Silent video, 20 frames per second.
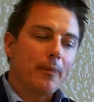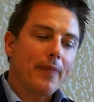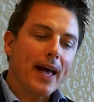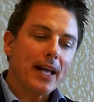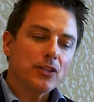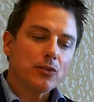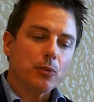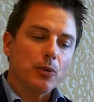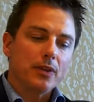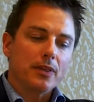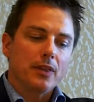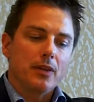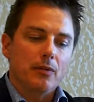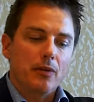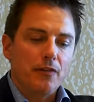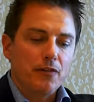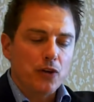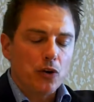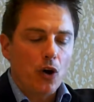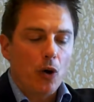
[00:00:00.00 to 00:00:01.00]
That's what,
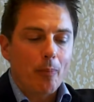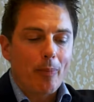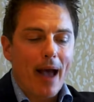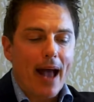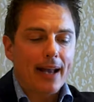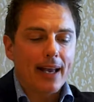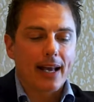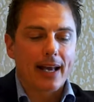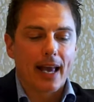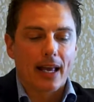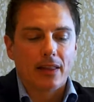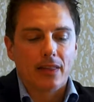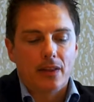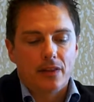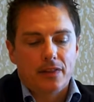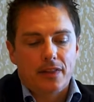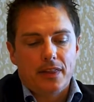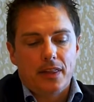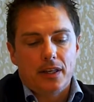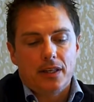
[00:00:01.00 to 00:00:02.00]
if you go back again,
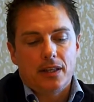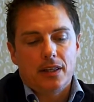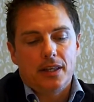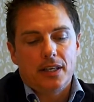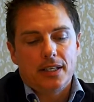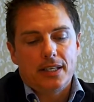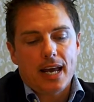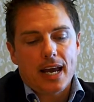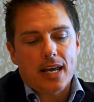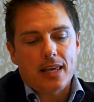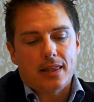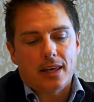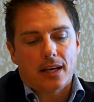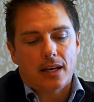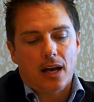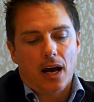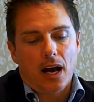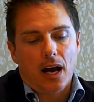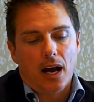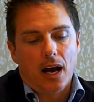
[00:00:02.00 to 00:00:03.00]
the day
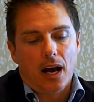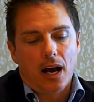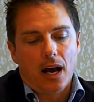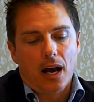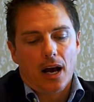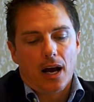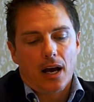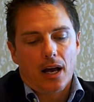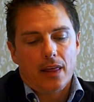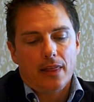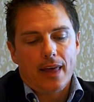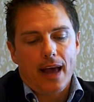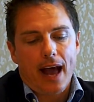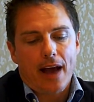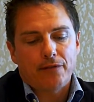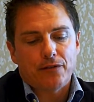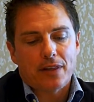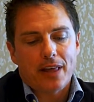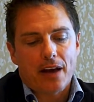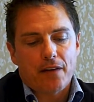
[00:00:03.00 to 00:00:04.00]
that,
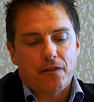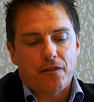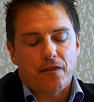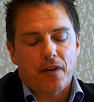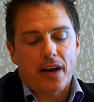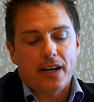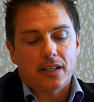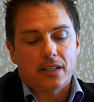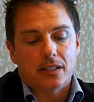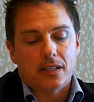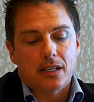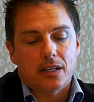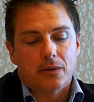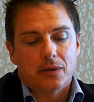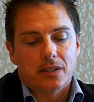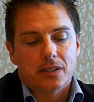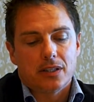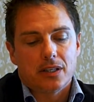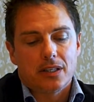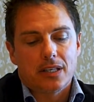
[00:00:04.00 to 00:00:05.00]
after that fight
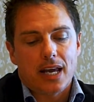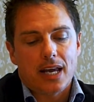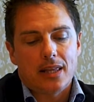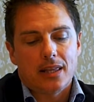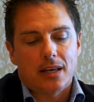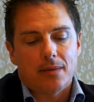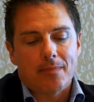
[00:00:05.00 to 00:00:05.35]
sequence, the day that